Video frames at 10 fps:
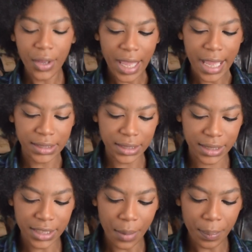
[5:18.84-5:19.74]
Okay,
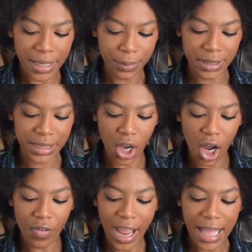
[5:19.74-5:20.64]
just done my
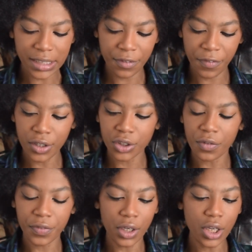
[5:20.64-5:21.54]
mascara, and to finish
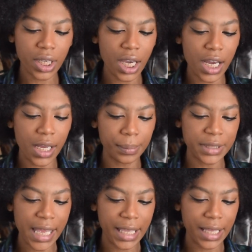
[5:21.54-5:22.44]
off the look I'm
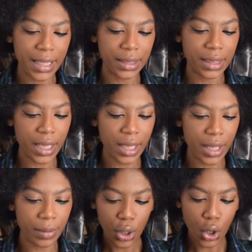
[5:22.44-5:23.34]
taking
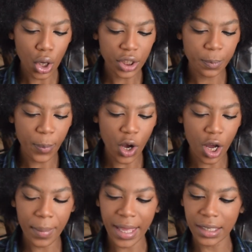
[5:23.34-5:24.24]
the Gloss
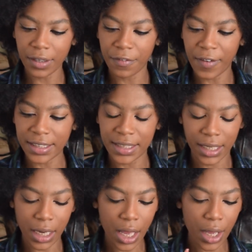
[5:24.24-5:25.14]
Bomb in Fenty
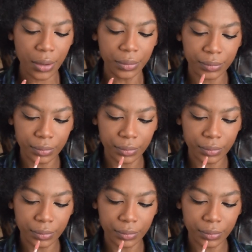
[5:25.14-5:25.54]
Glow.